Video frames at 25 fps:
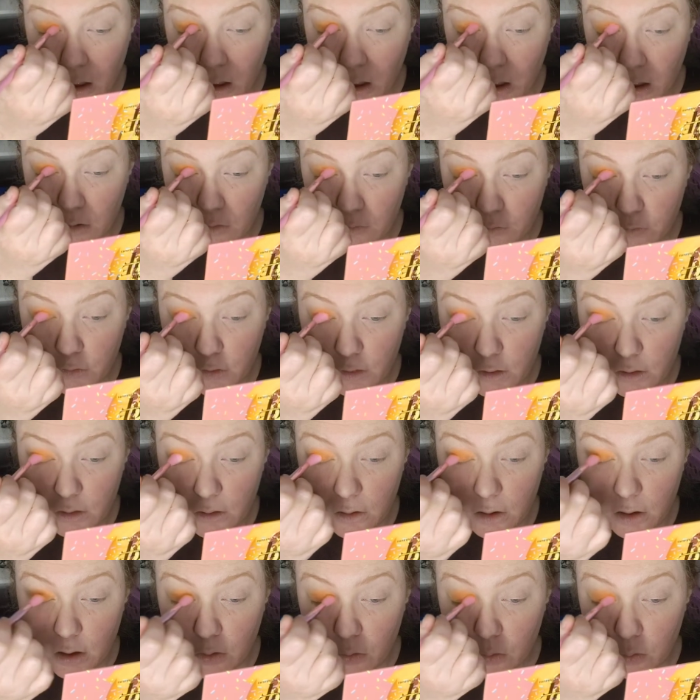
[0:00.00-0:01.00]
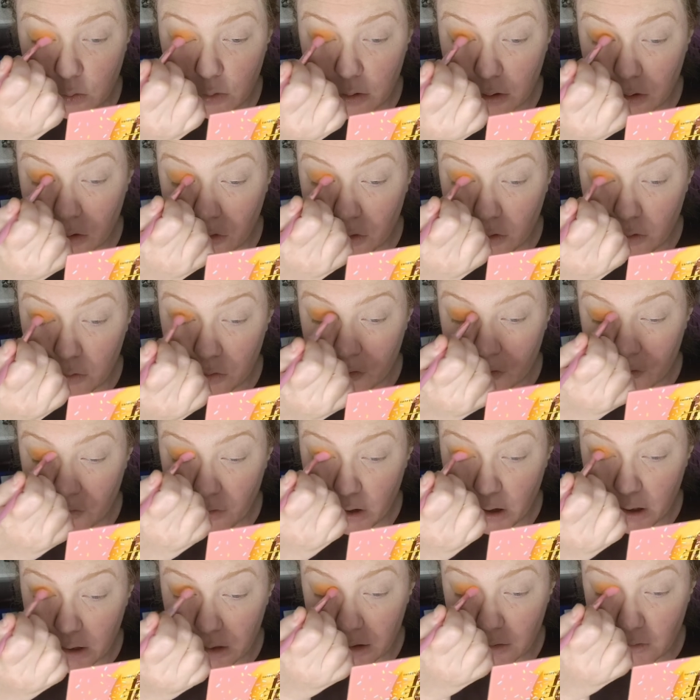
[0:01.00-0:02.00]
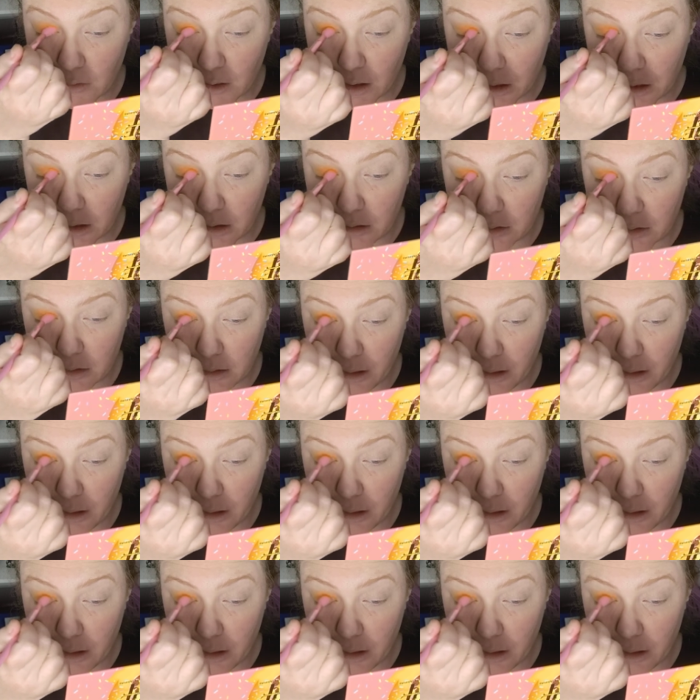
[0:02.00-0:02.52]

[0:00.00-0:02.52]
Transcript: Of the, you know, gross variety that I can't